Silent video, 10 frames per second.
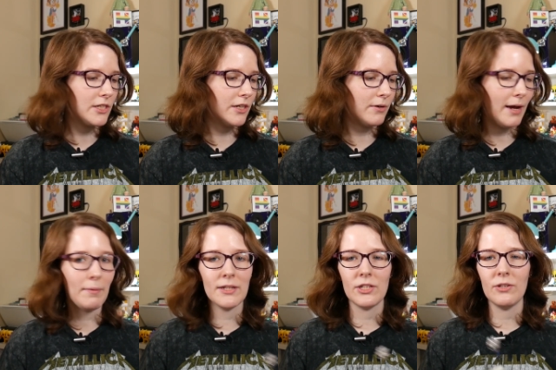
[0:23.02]
So I
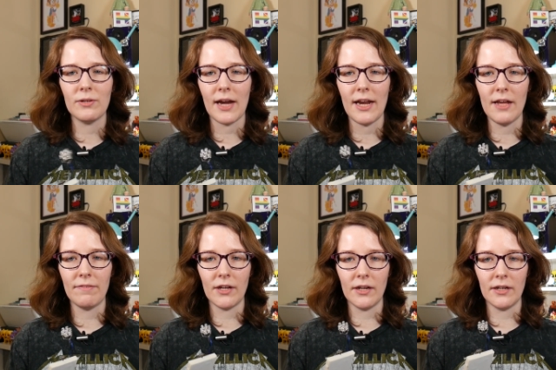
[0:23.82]
wanted to do kind of
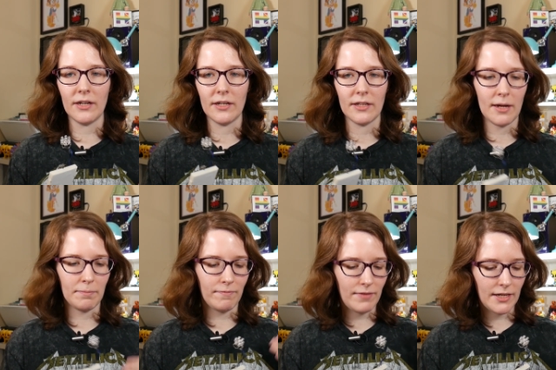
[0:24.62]
a, a
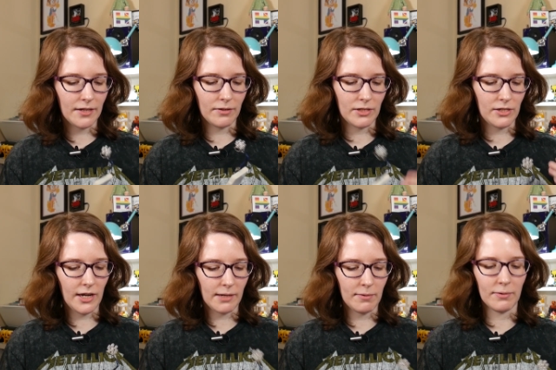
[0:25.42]
video to
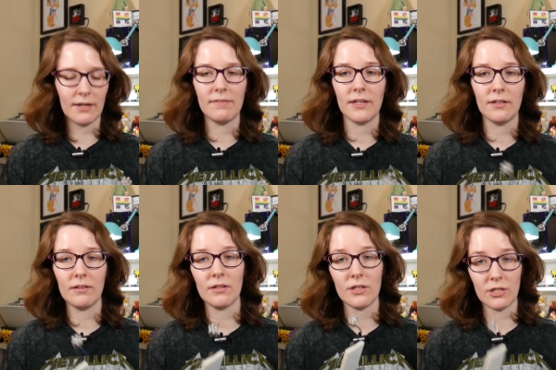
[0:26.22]
document what I've
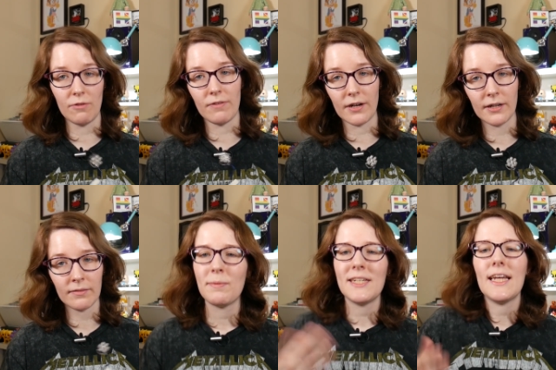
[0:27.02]
done so far.
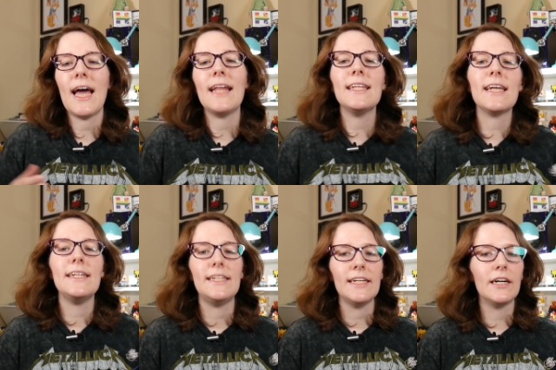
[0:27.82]
So basically, I had this
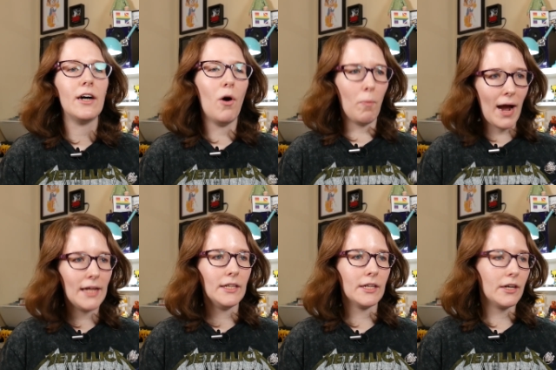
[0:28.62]
idea a
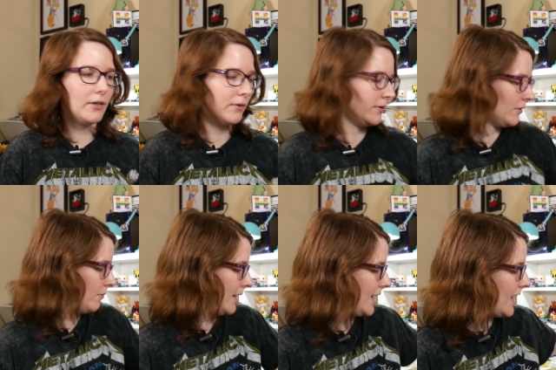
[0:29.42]
while ago
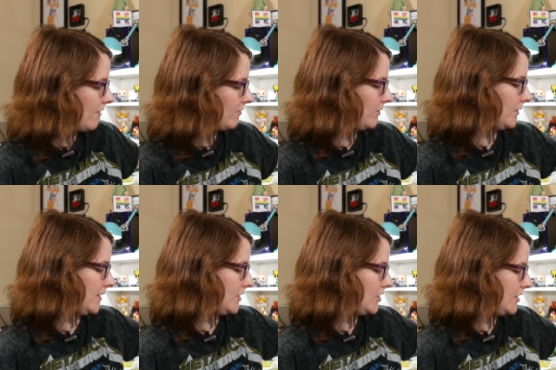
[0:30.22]
when Adafruit
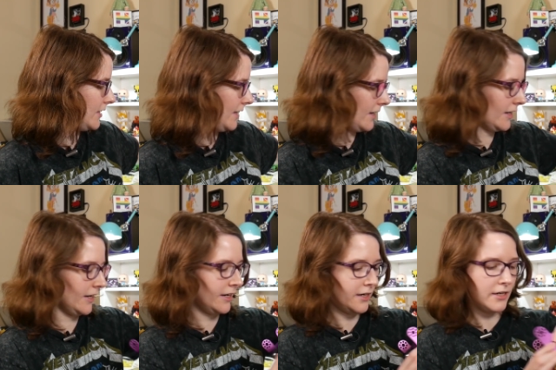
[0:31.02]
launched
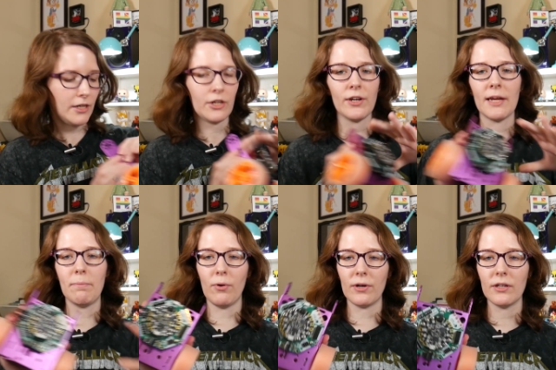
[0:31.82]
their Crickit
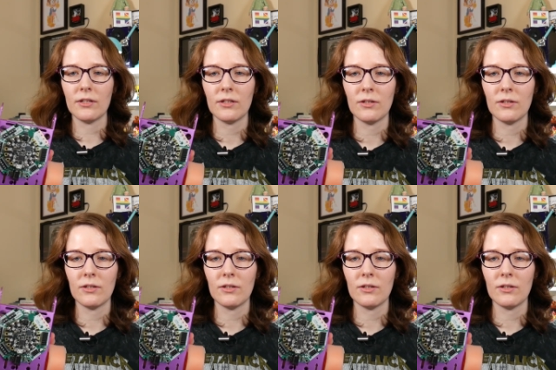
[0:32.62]
board